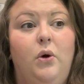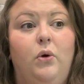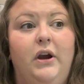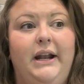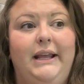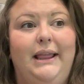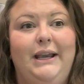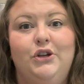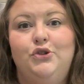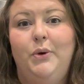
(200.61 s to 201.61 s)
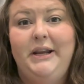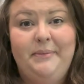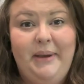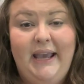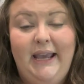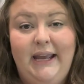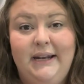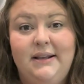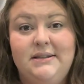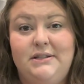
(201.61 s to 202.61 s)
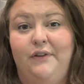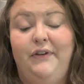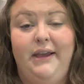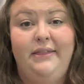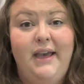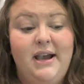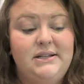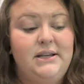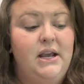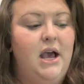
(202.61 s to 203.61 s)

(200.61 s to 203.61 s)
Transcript: or any like joint pain, stuff like that,